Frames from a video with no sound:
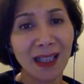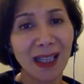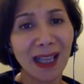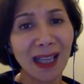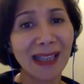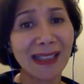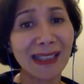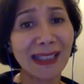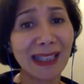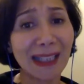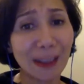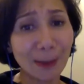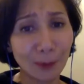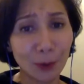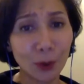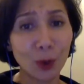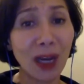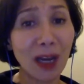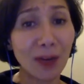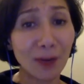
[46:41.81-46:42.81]
and if
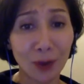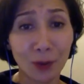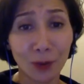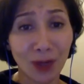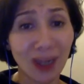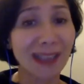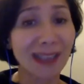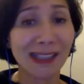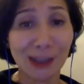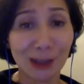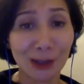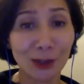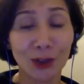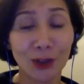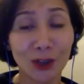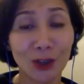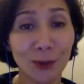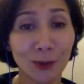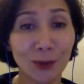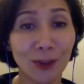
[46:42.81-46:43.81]
you have the right
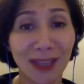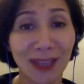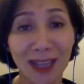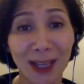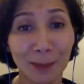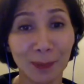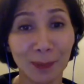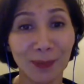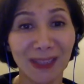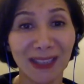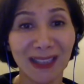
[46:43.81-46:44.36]
solution for them.